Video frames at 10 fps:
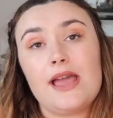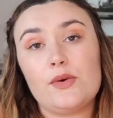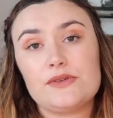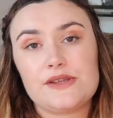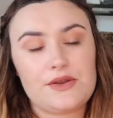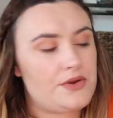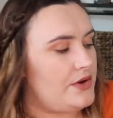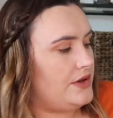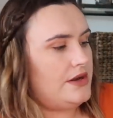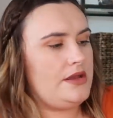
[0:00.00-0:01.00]
I also
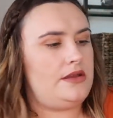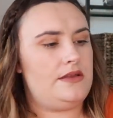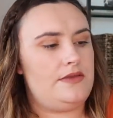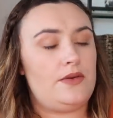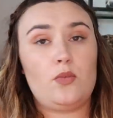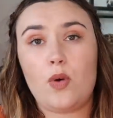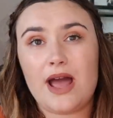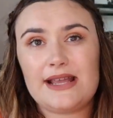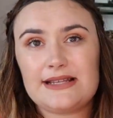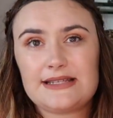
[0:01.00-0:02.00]
got the
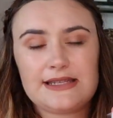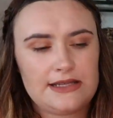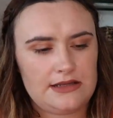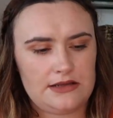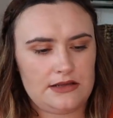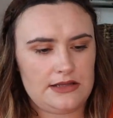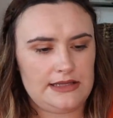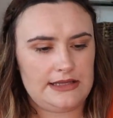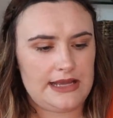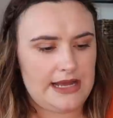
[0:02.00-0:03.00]
white
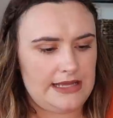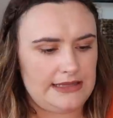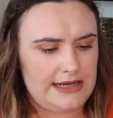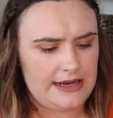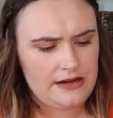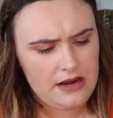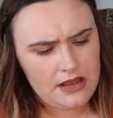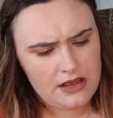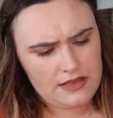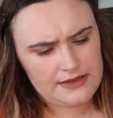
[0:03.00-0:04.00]
uh, linen.
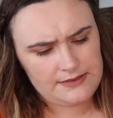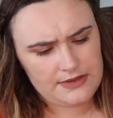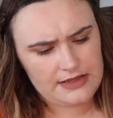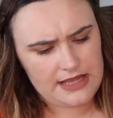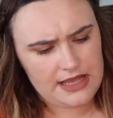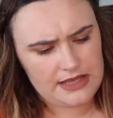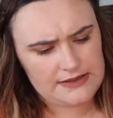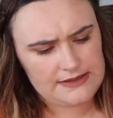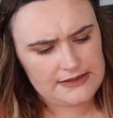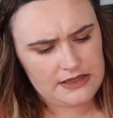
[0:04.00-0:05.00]
This one
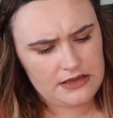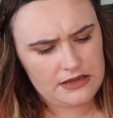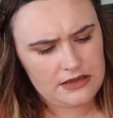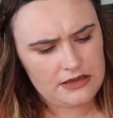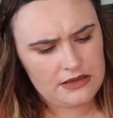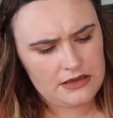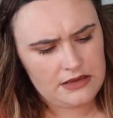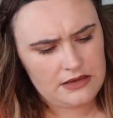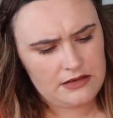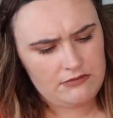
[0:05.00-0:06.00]
is
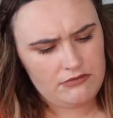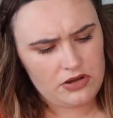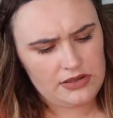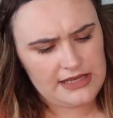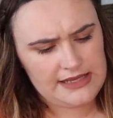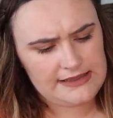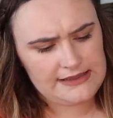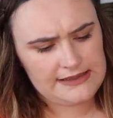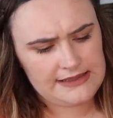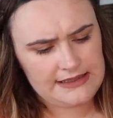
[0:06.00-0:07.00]

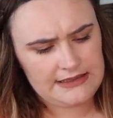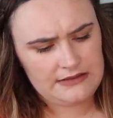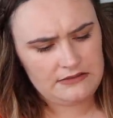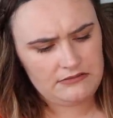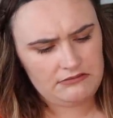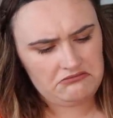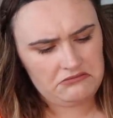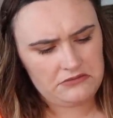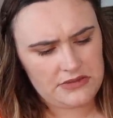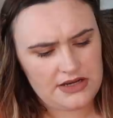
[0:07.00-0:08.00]
polycetin.
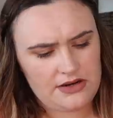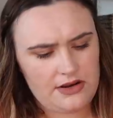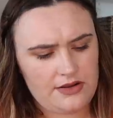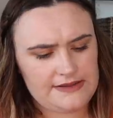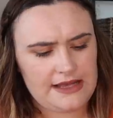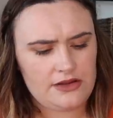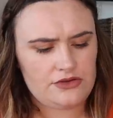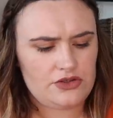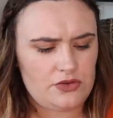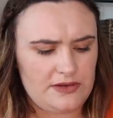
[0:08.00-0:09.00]
I don't know. It's
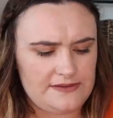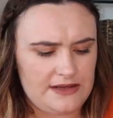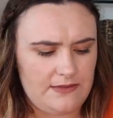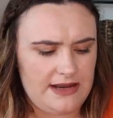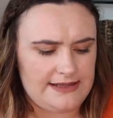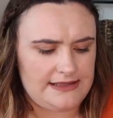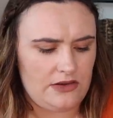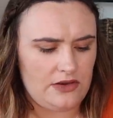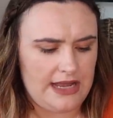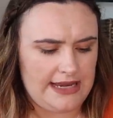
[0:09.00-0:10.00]
112 centimeters
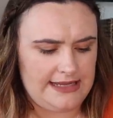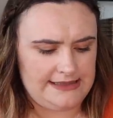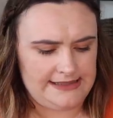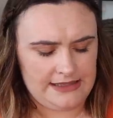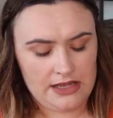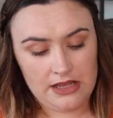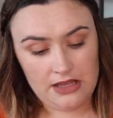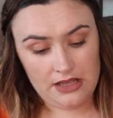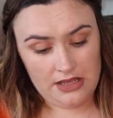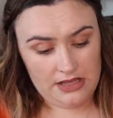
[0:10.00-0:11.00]
long and it's
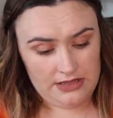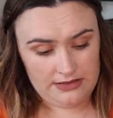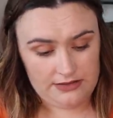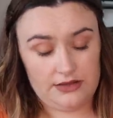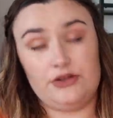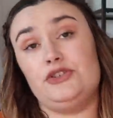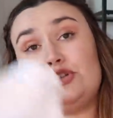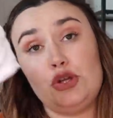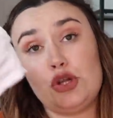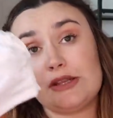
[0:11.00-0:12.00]

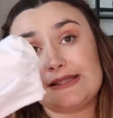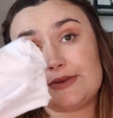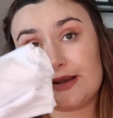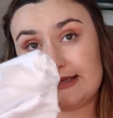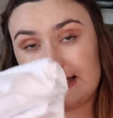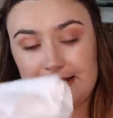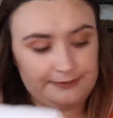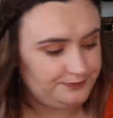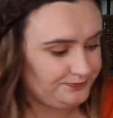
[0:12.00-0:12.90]
$2.20.